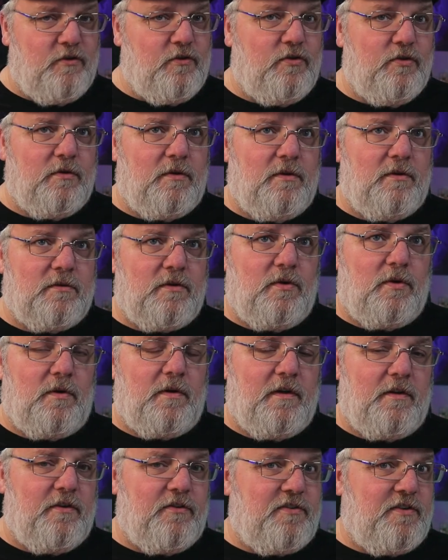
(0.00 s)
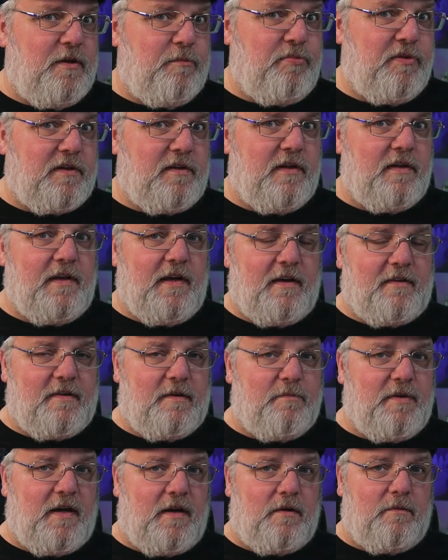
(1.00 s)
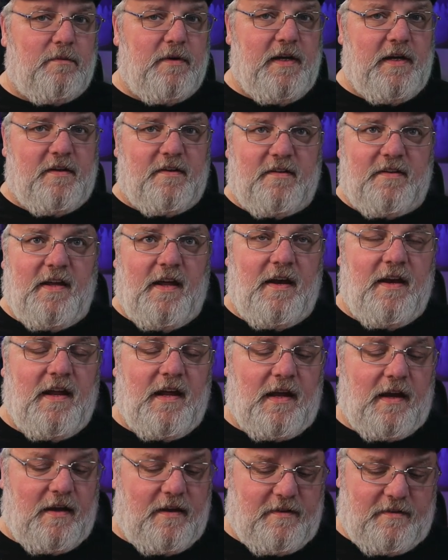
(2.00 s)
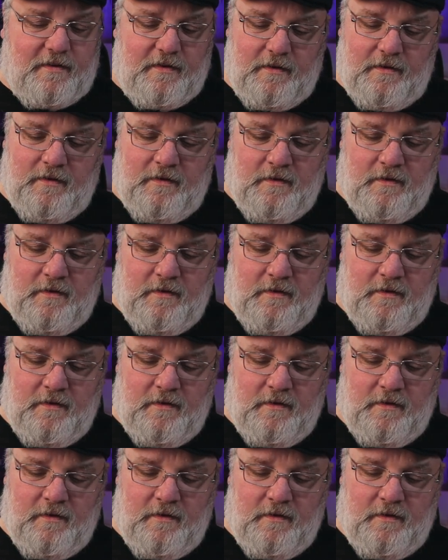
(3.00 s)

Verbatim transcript: Dual coils typically last about a week to ten days.